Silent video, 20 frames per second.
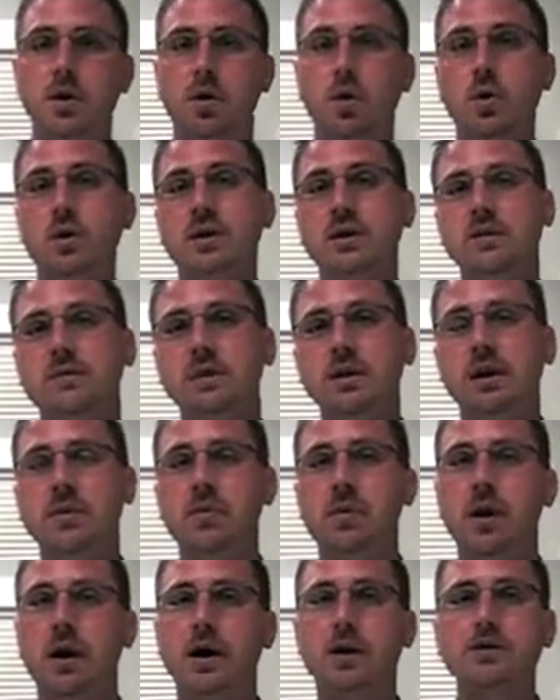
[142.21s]
or giving a
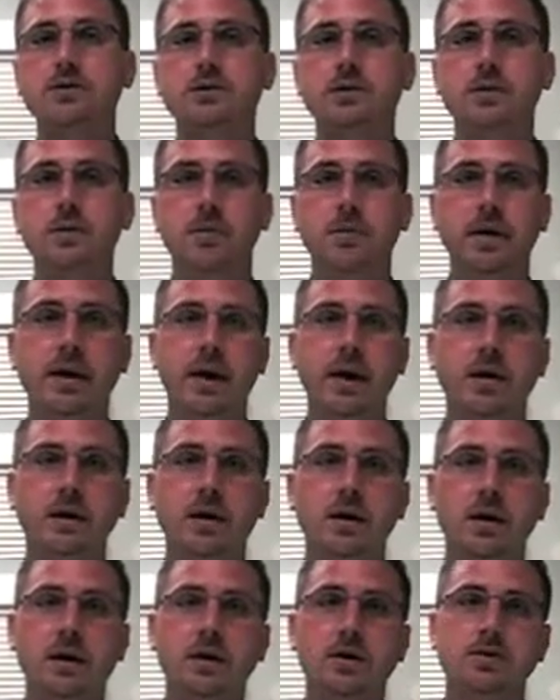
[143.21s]
product to your
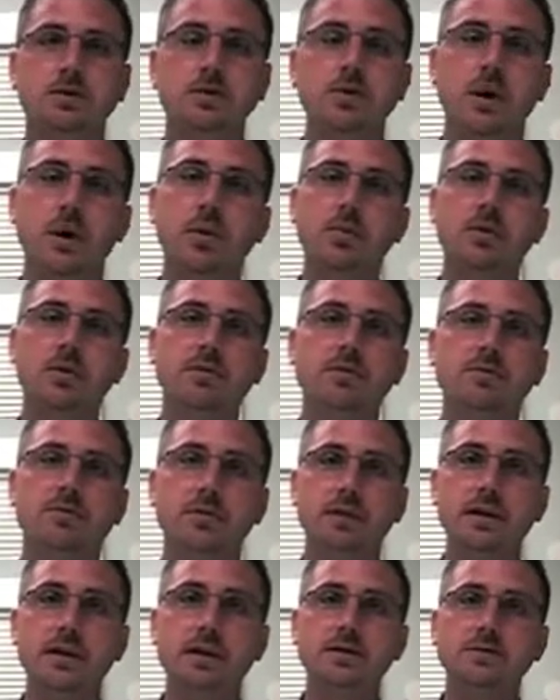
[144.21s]
pet to help with
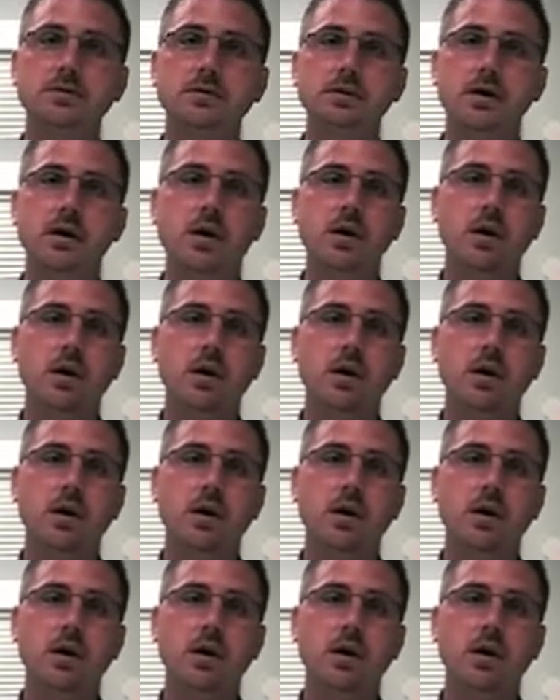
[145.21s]
fleas.